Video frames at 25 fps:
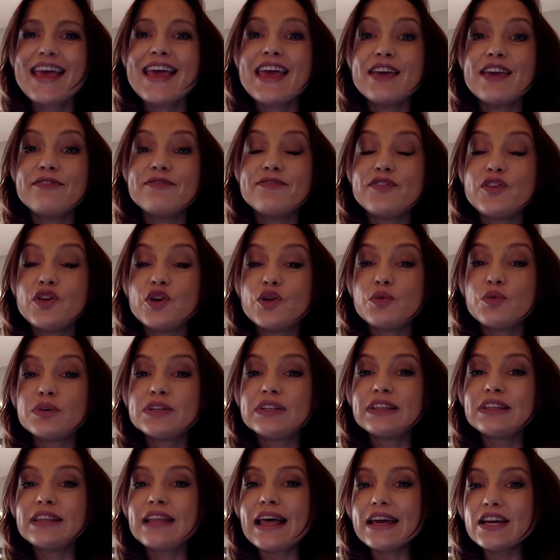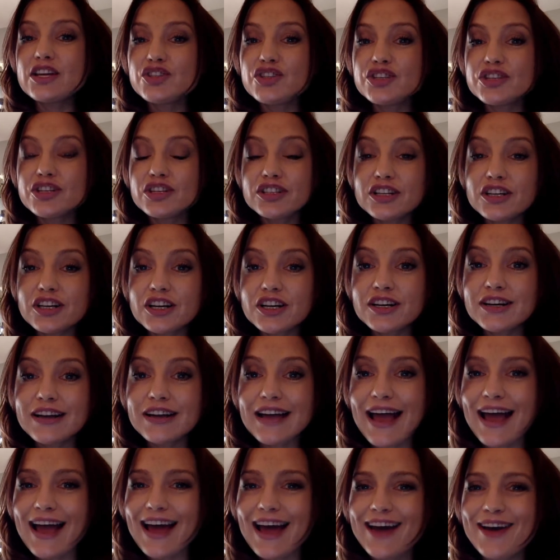If you would like to learn
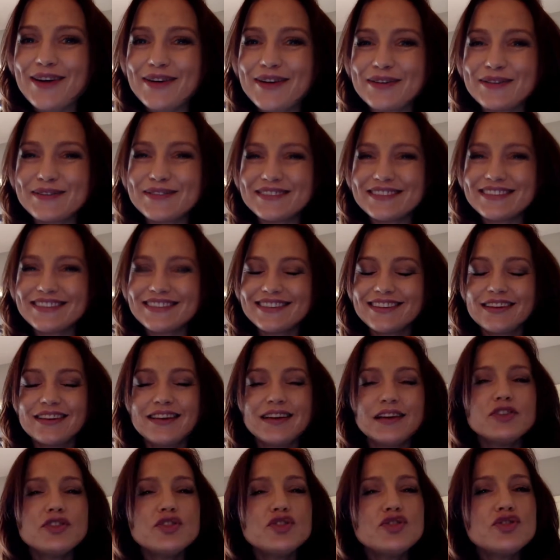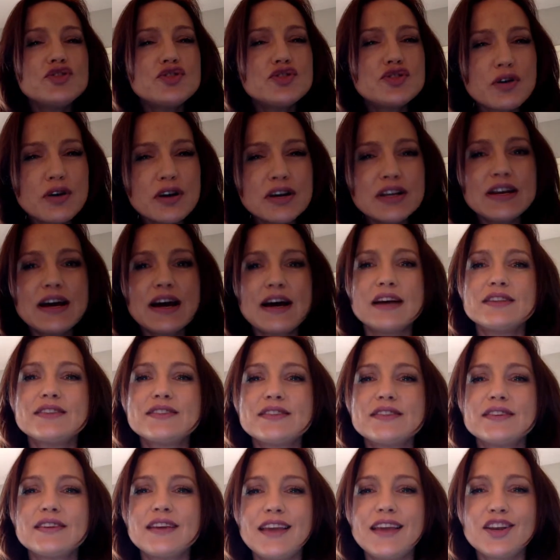how, join
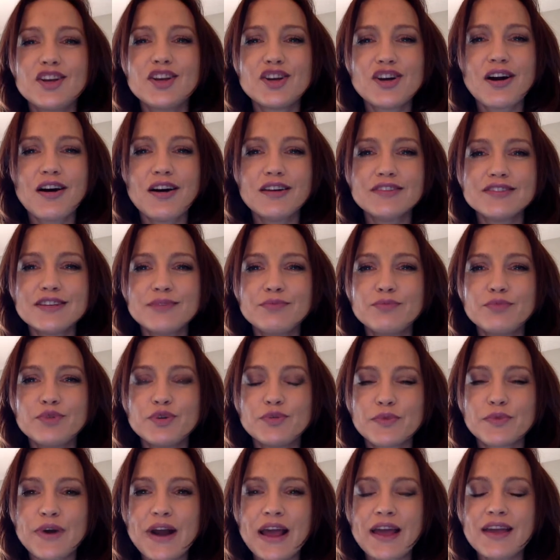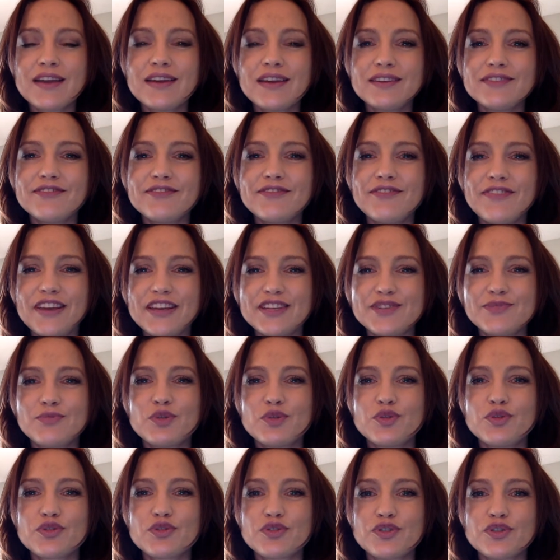us in Content Boomerang
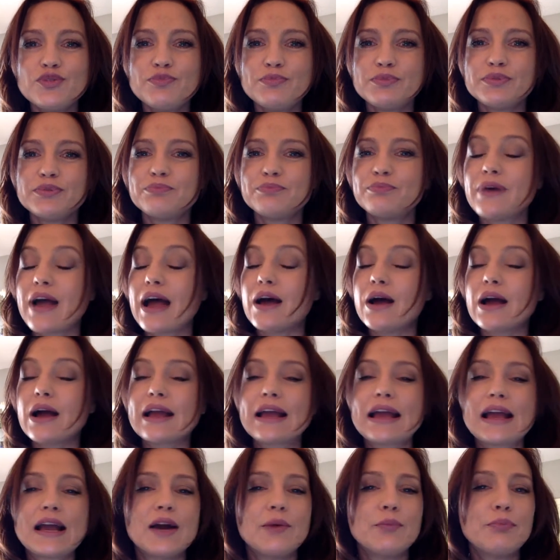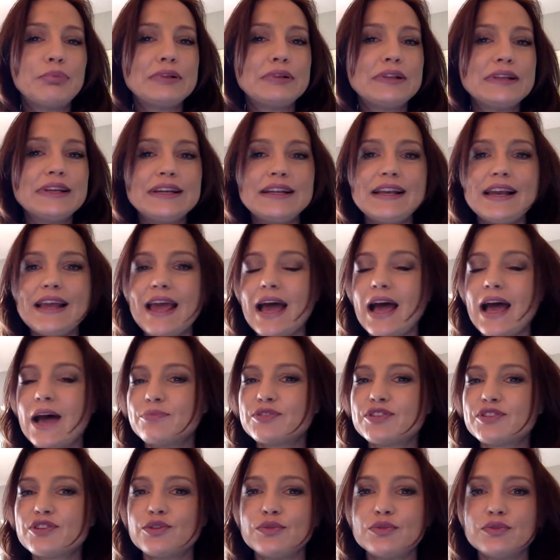Facebook group, completely,
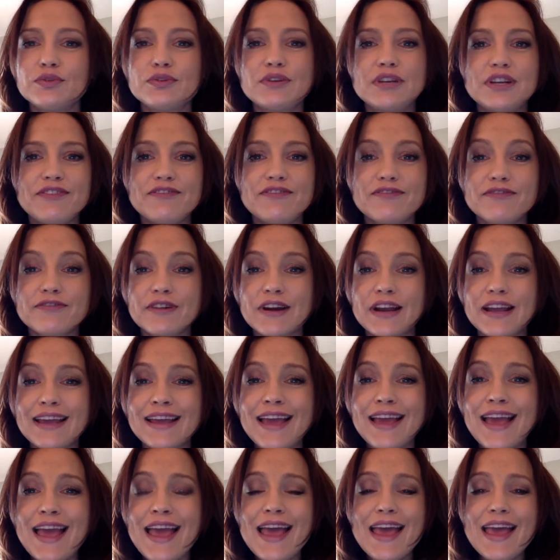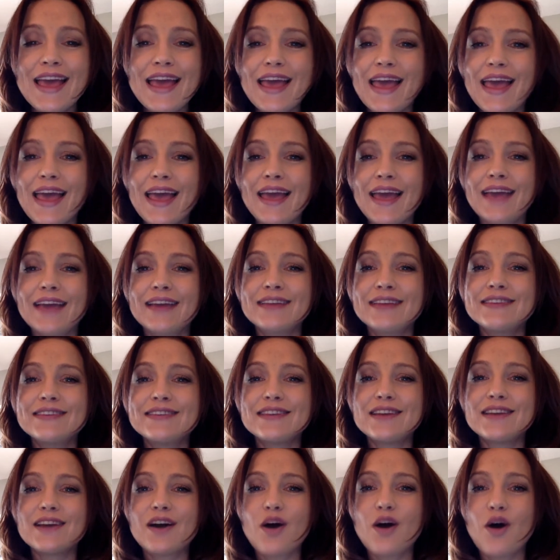absolutely free.
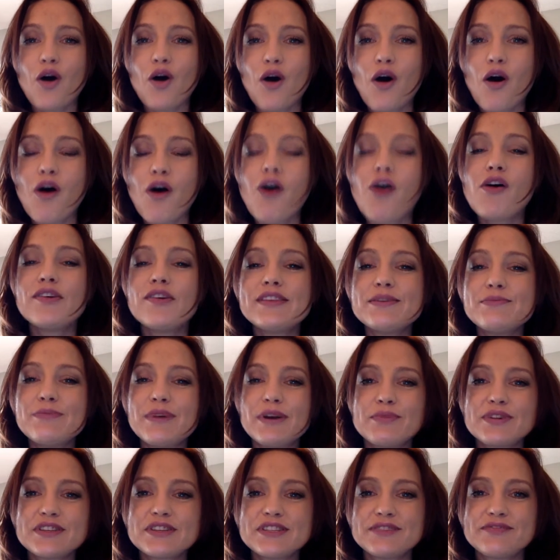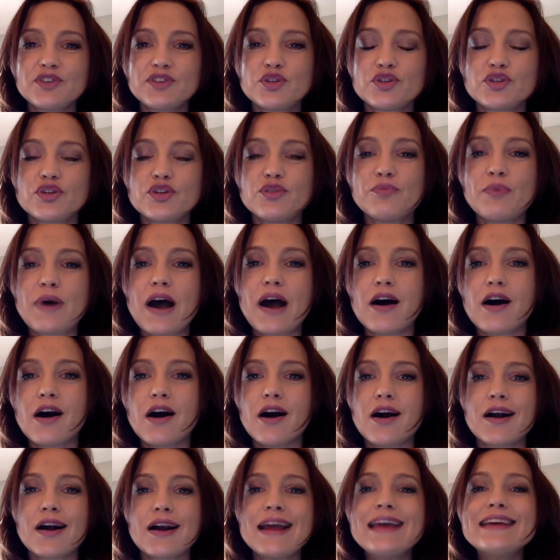And all the members of the group
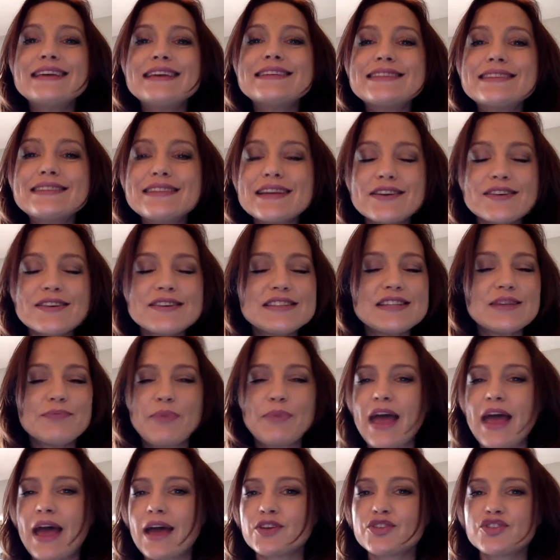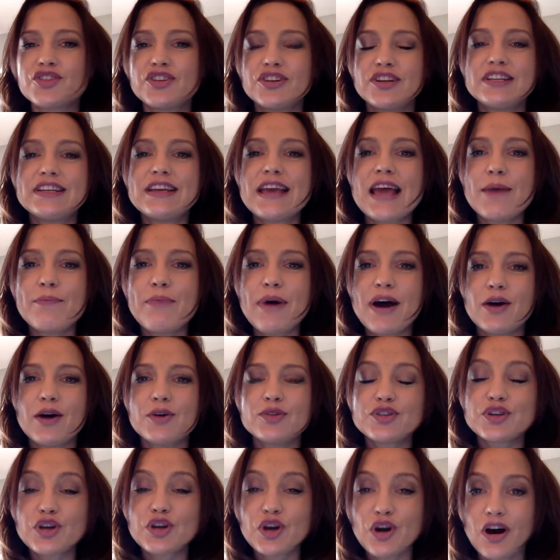are seriously passionate
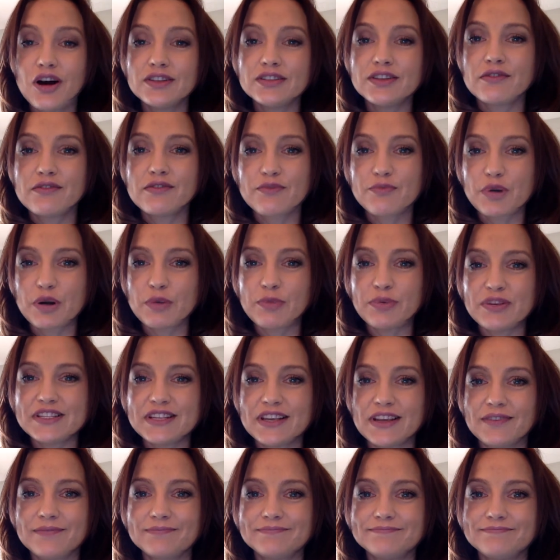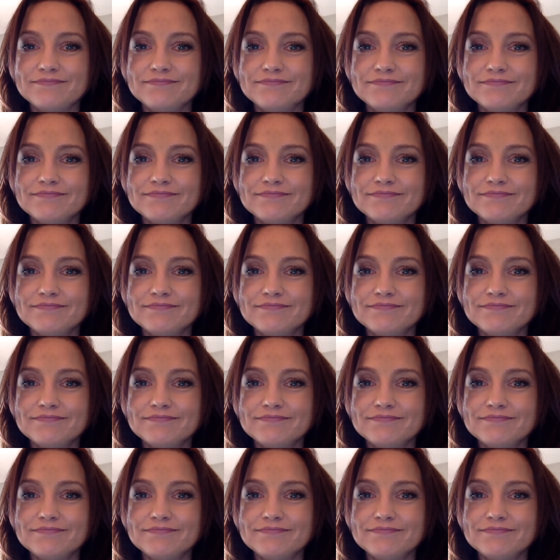about content repurposing.